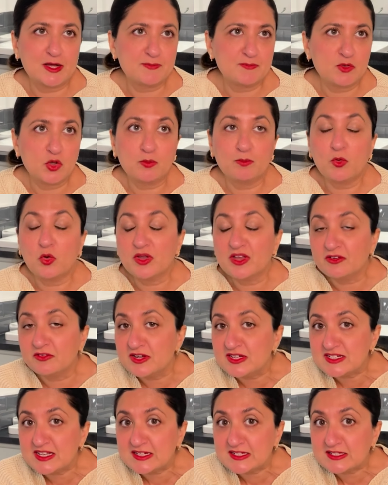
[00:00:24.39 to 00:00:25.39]
You're more
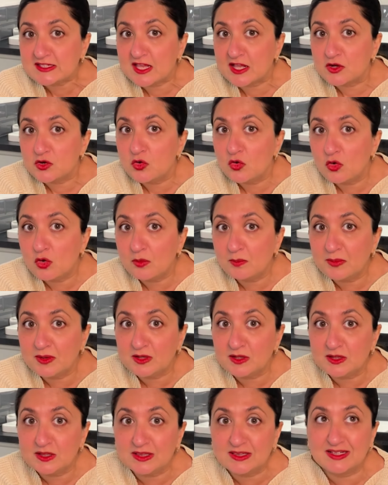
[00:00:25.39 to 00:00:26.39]
irritated than
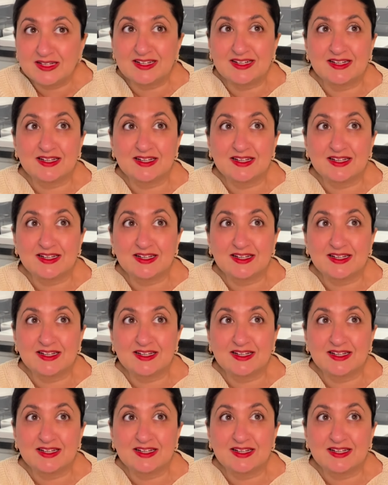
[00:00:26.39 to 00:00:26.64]
normal,